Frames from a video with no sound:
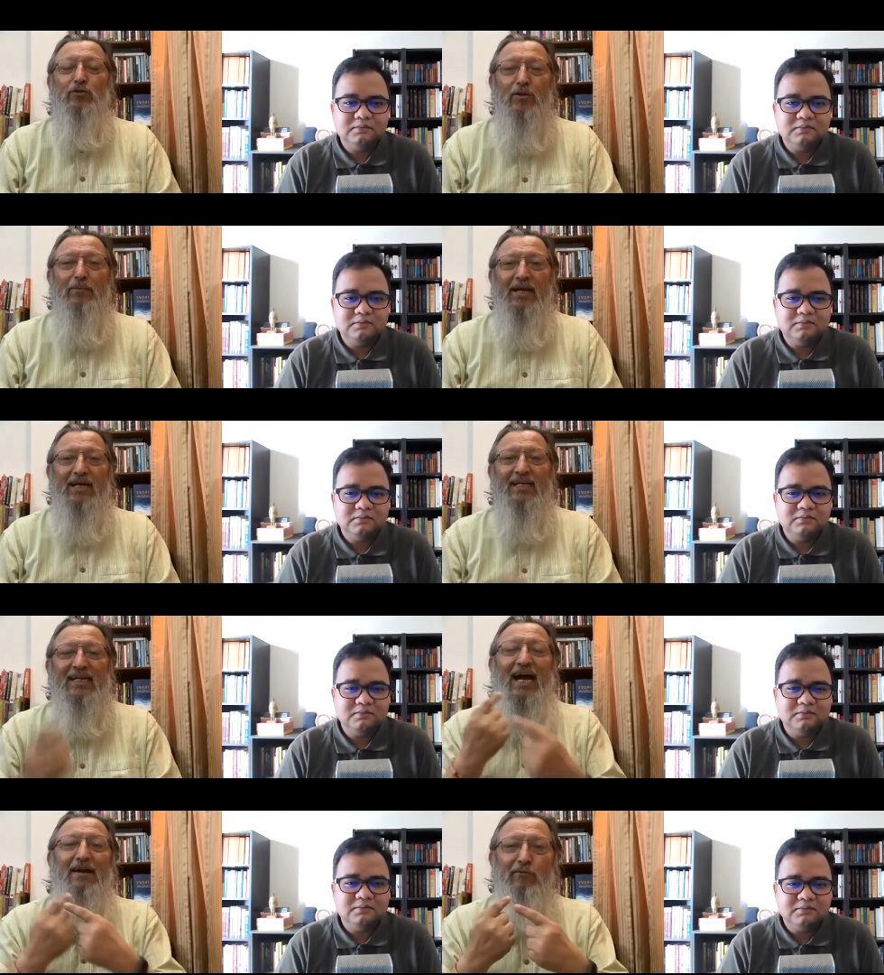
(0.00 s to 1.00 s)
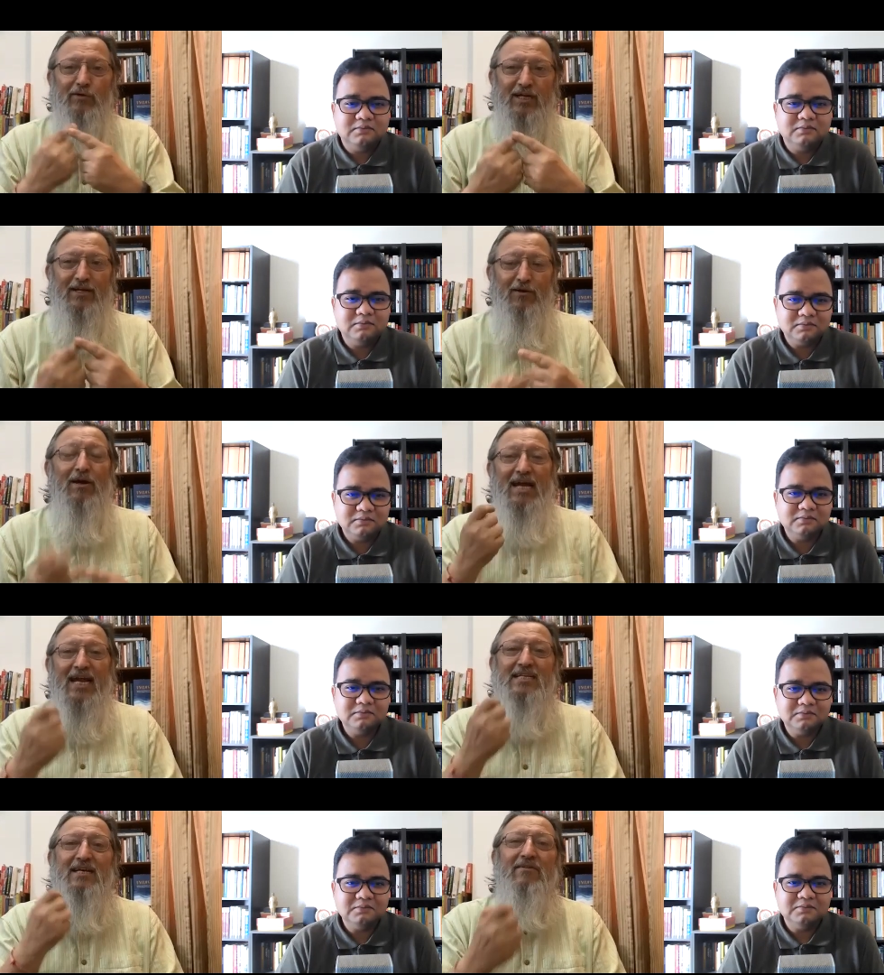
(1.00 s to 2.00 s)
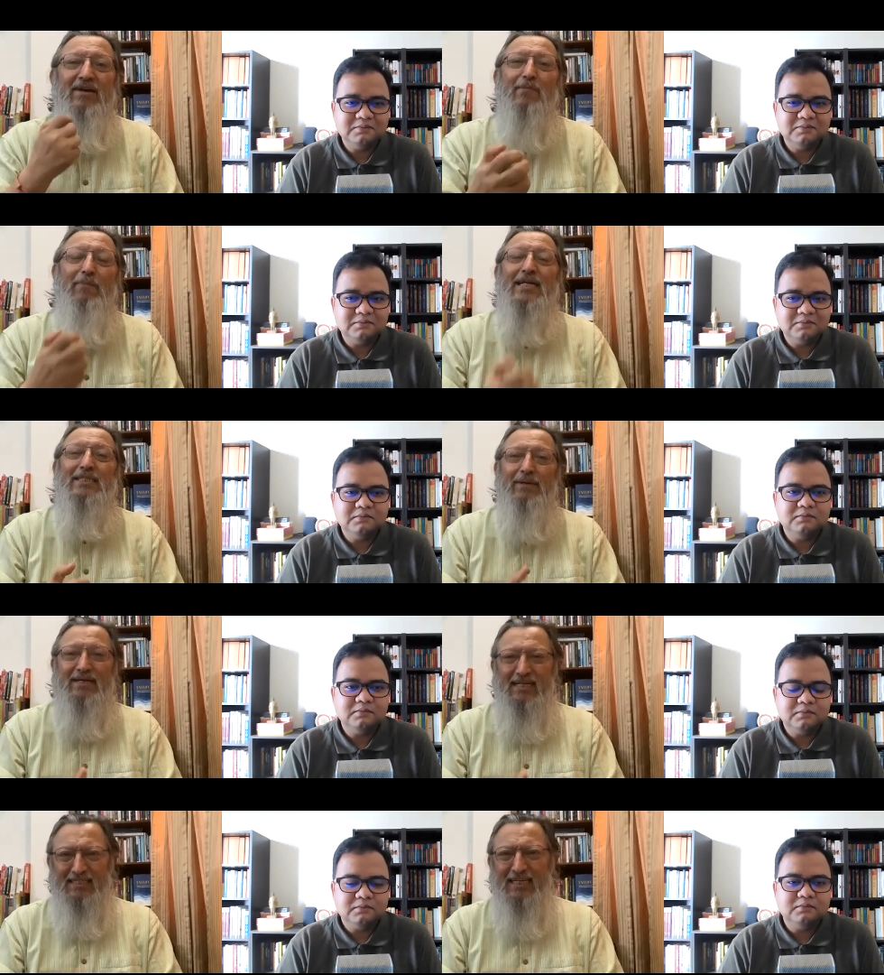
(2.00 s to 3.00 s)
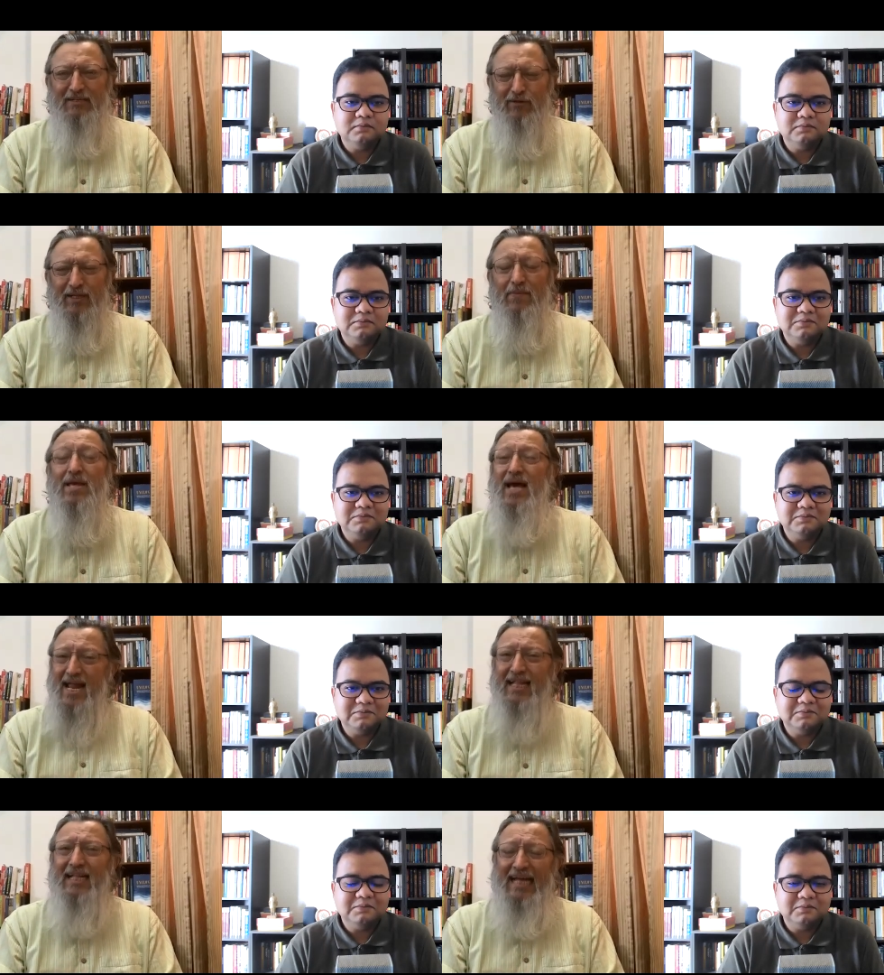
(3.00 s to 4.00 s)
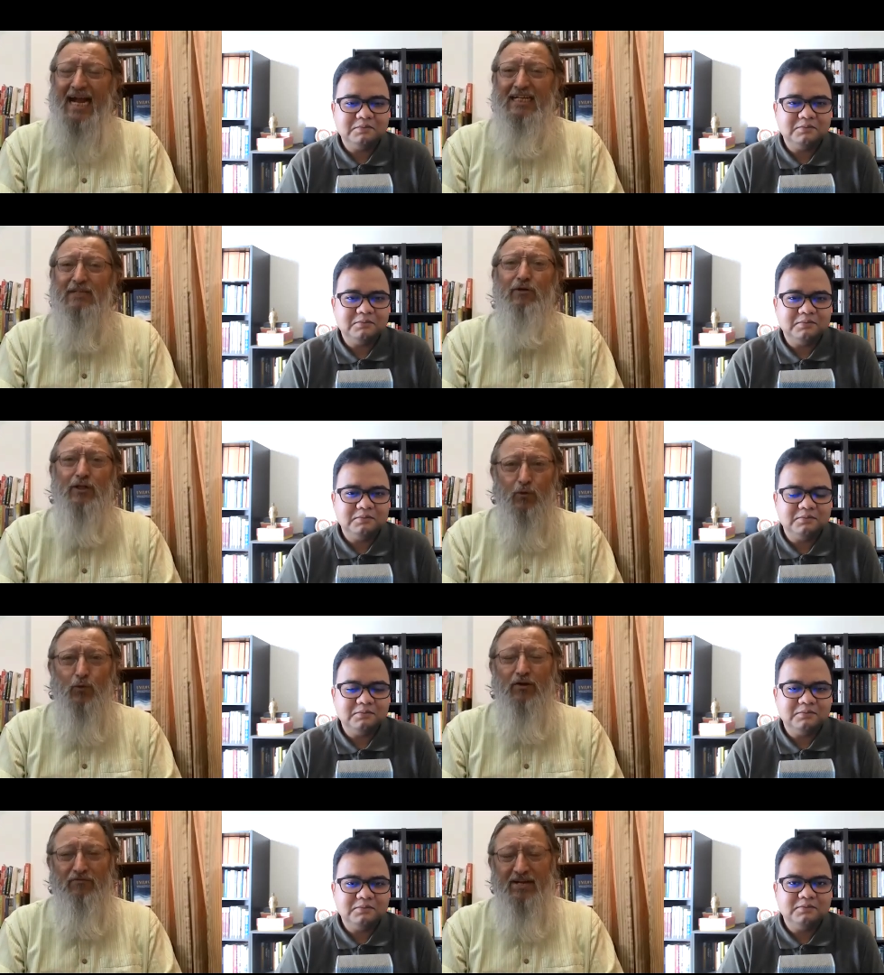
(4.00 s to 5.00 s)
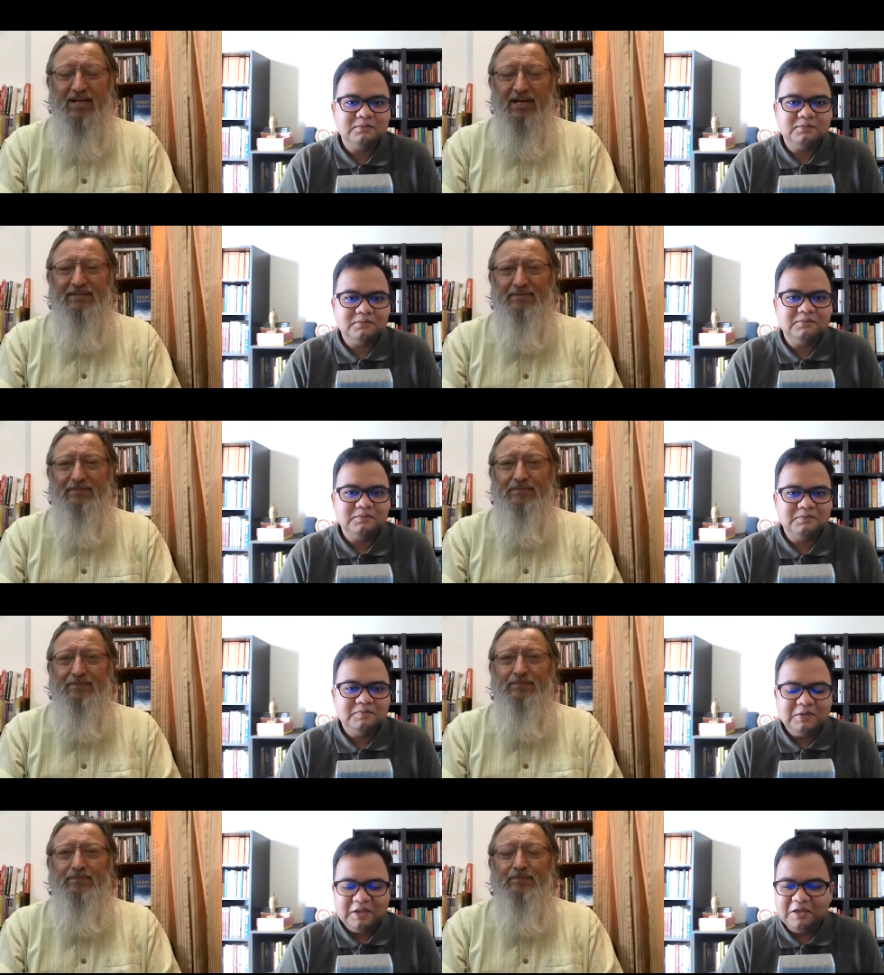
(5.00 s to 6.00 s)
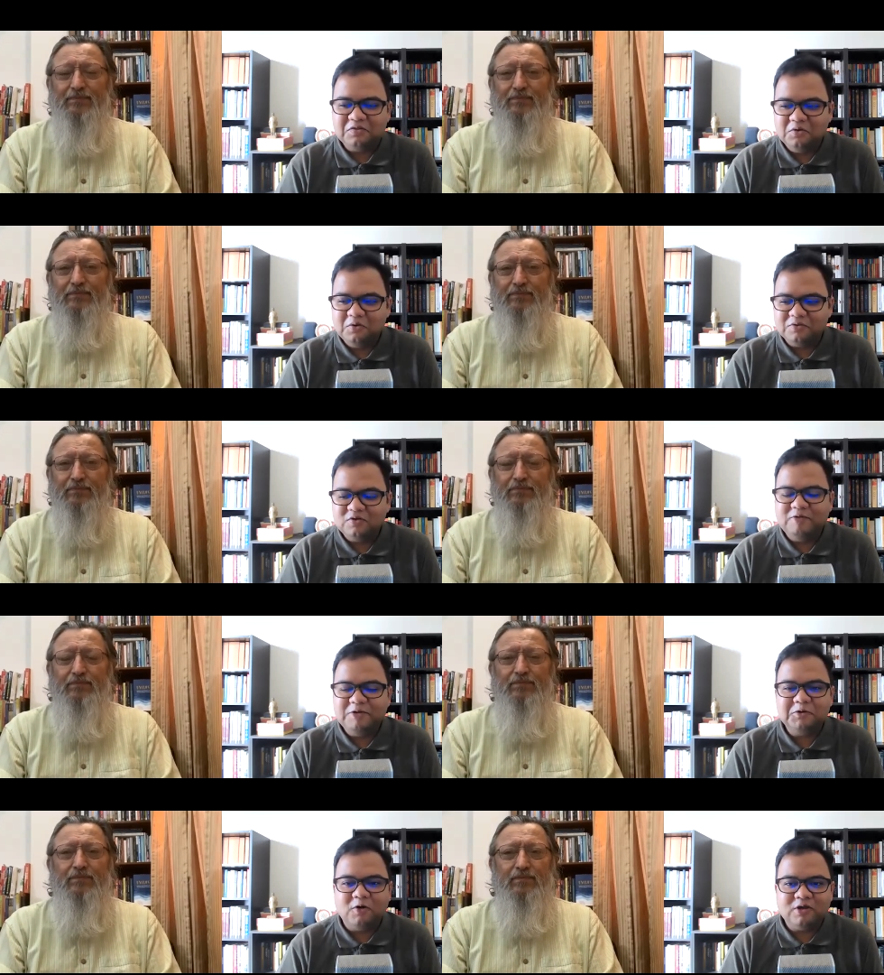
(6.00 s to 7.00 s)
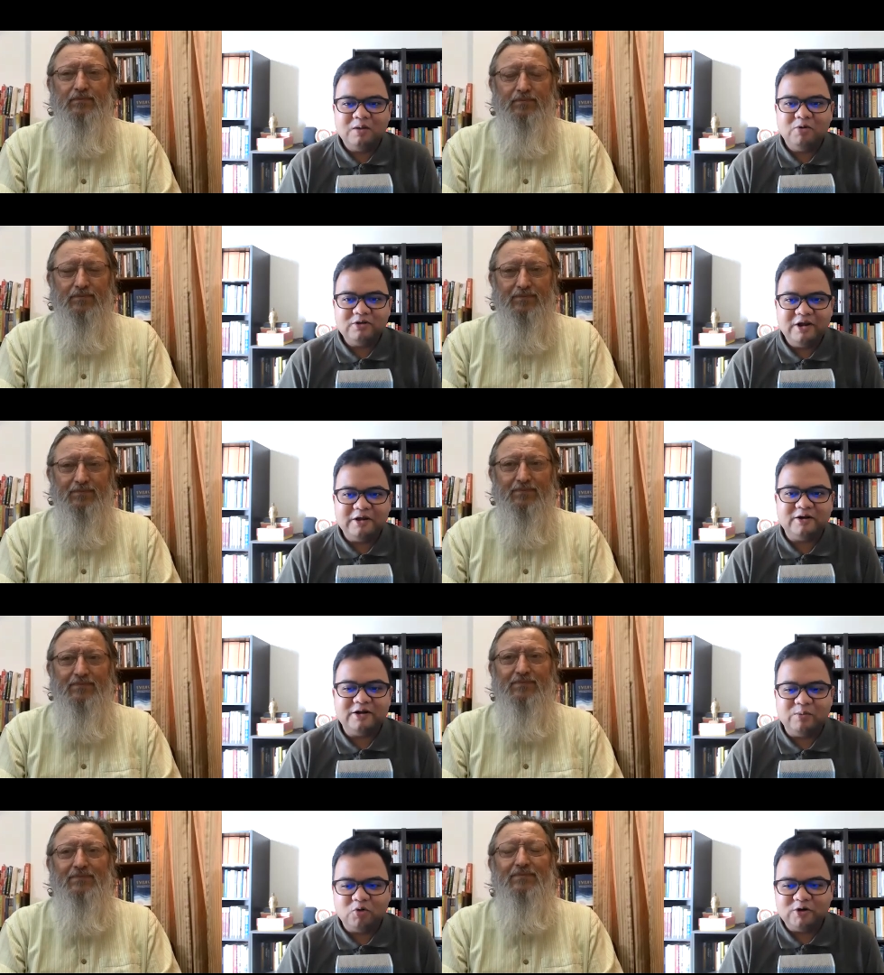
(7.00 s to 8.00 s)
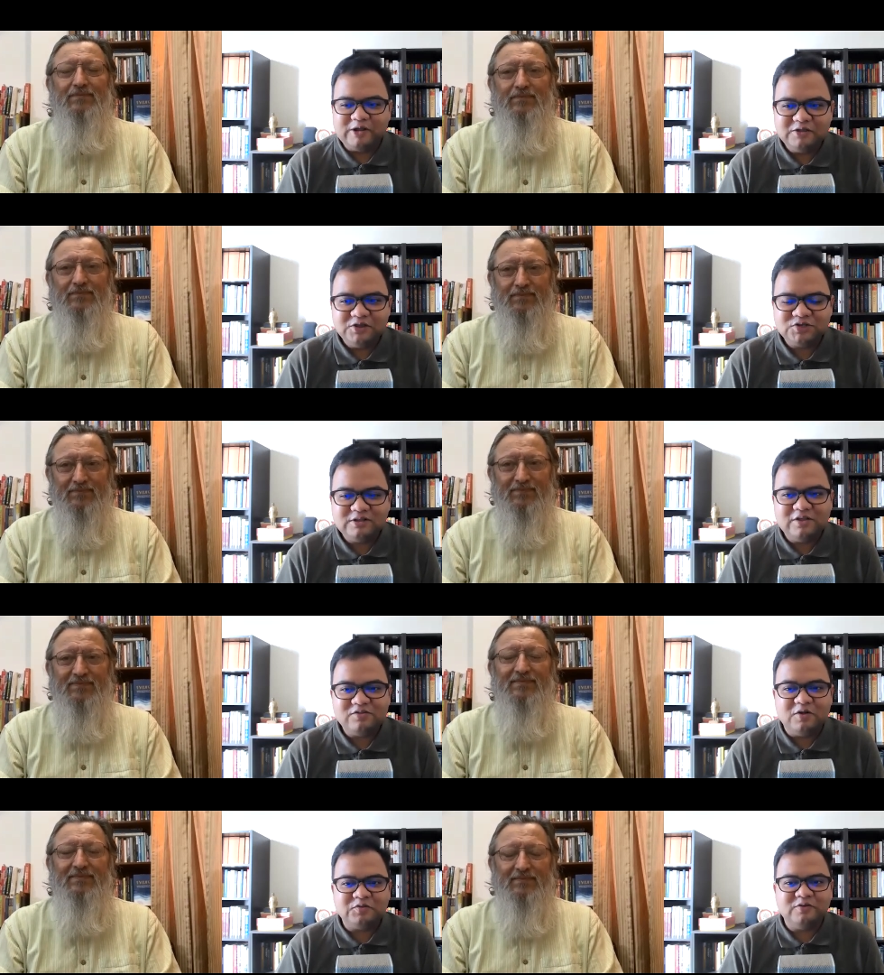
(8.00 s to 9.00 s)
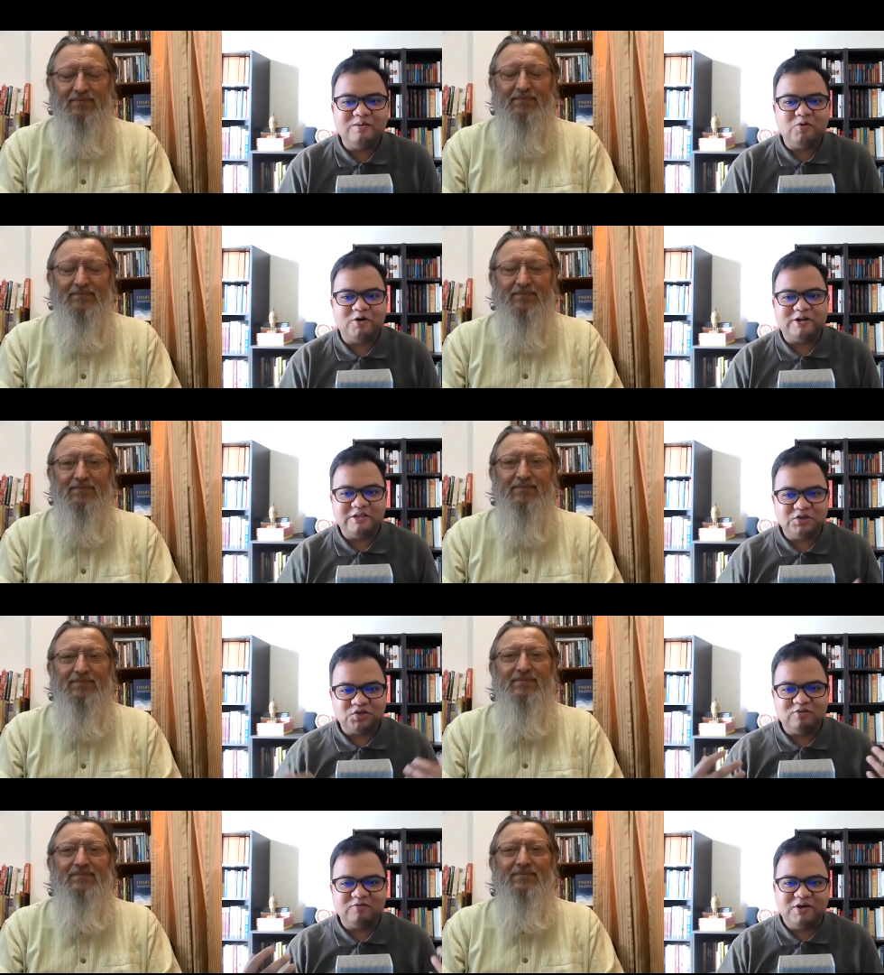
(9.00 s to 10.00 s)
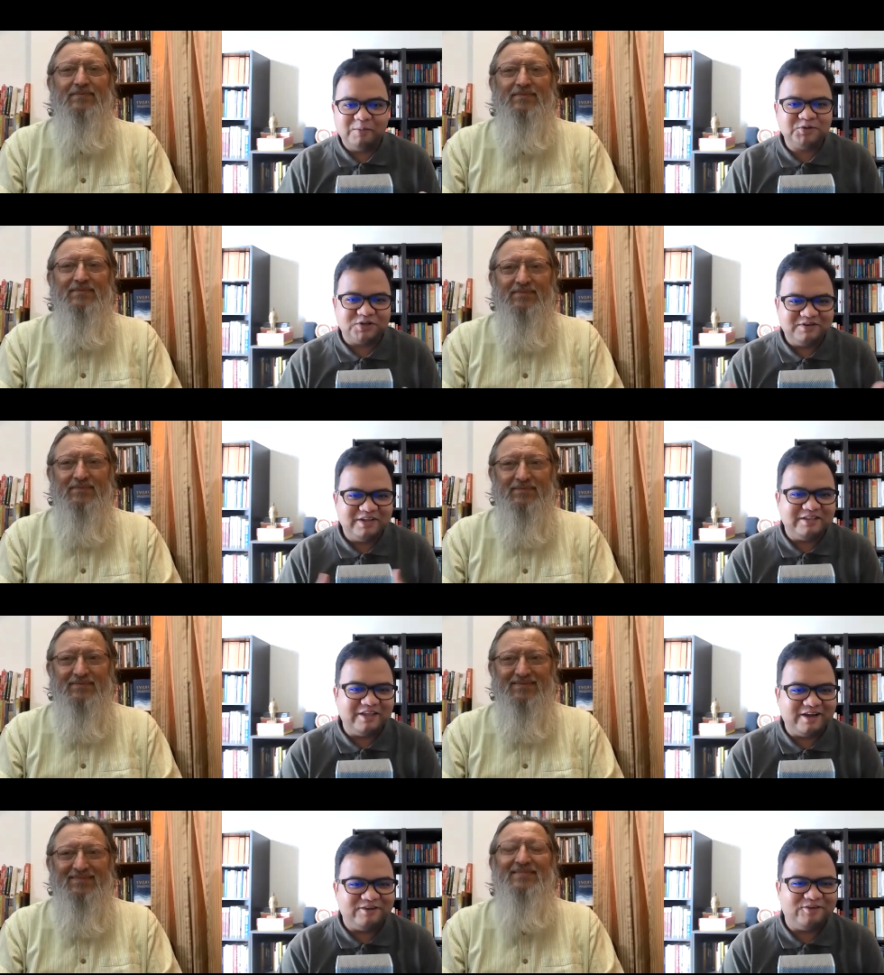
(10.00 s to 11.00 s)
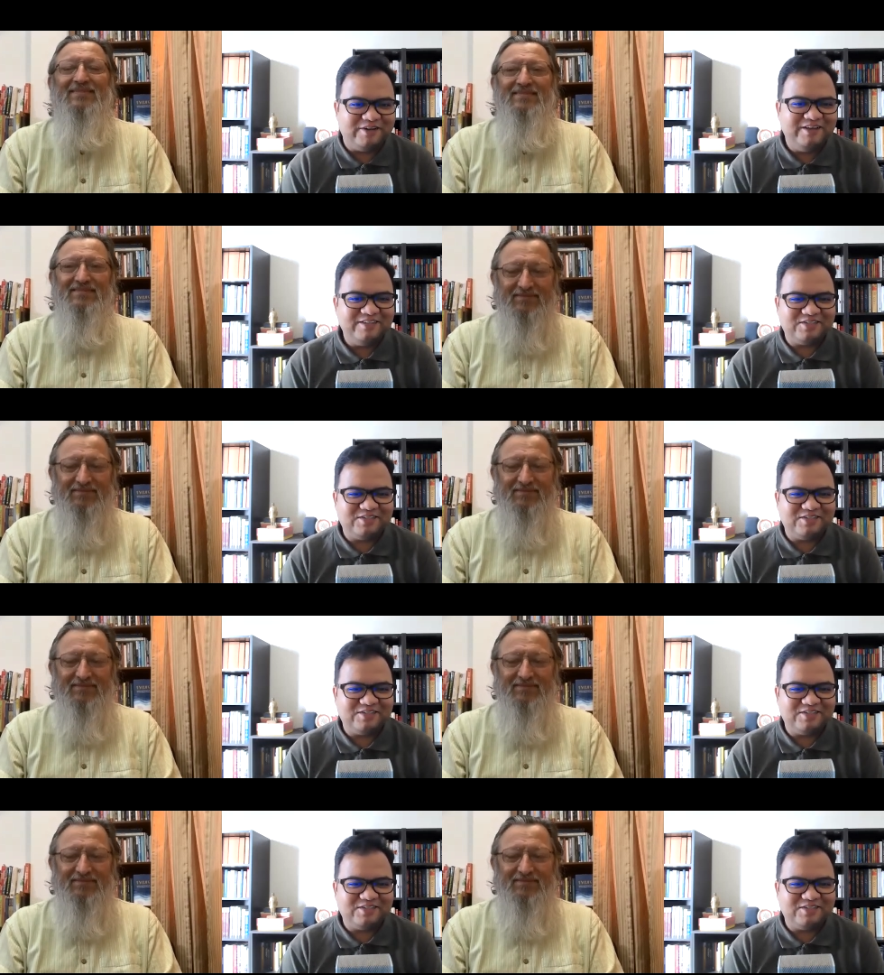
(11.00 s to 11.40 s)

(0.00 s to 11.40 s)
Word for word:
Speaker 1: social media that I have voted. You know, it's a real participatory exercise for them, and I think that is for the good of India.
Speaker 2: Yeah. So, so when you're talking about greater democratization, there's also democratization of corruption in the country.